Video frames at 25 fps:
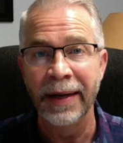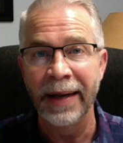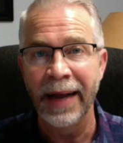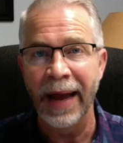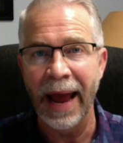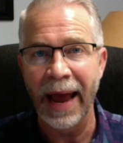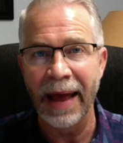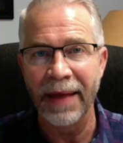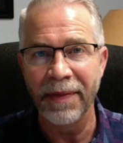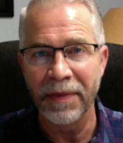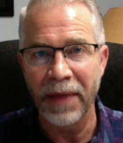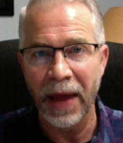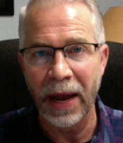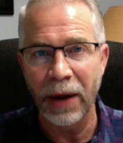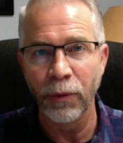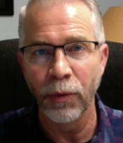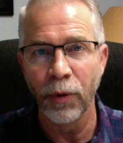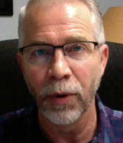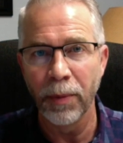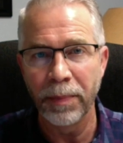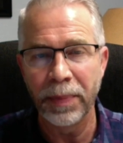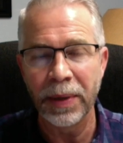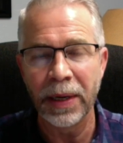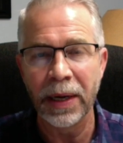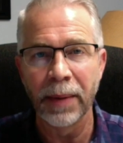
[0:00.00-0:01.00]
and they will
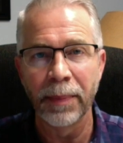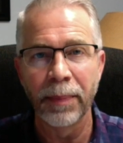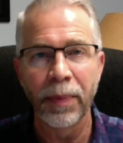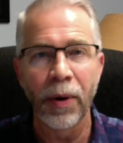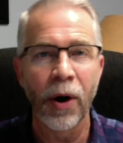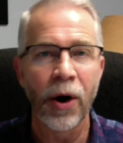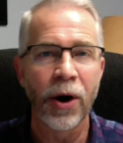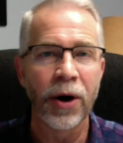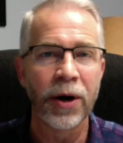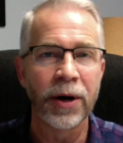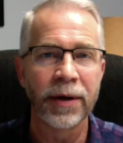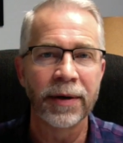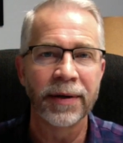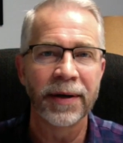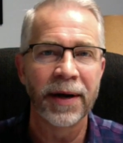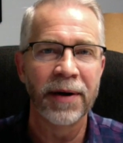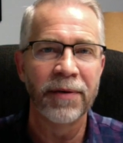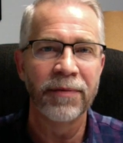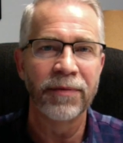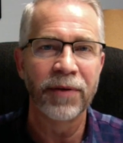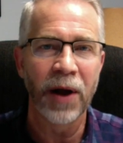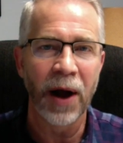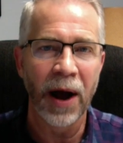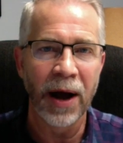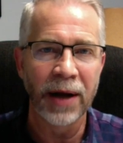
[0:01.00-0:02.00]
be a part
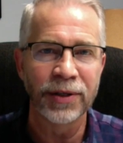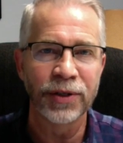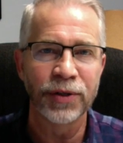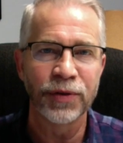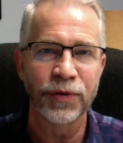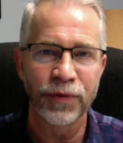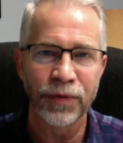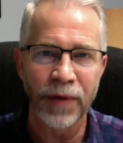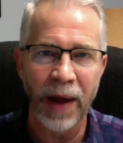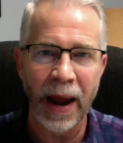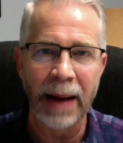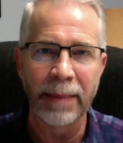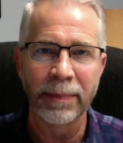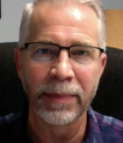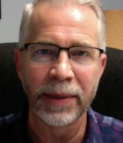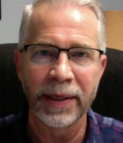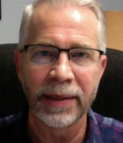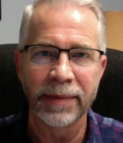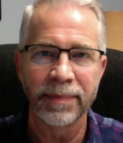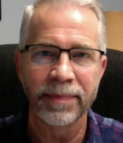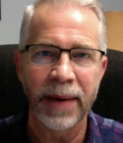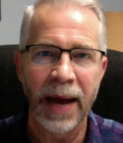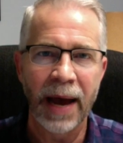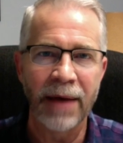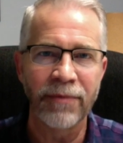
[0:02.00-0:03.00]
of God's family.
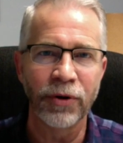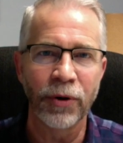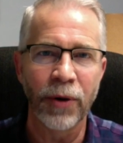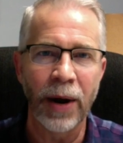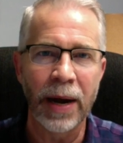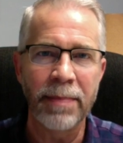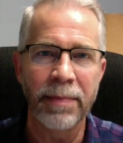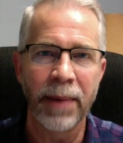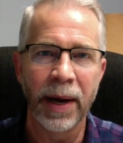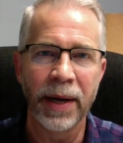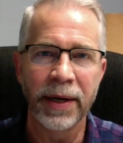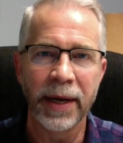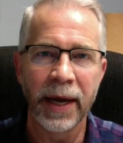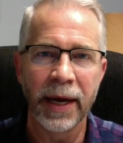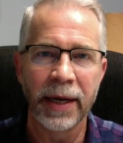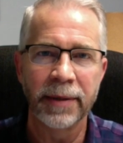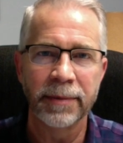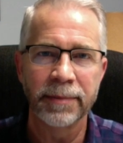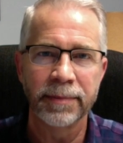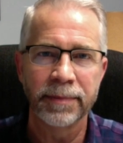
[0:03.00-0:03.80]
Have a great Monday.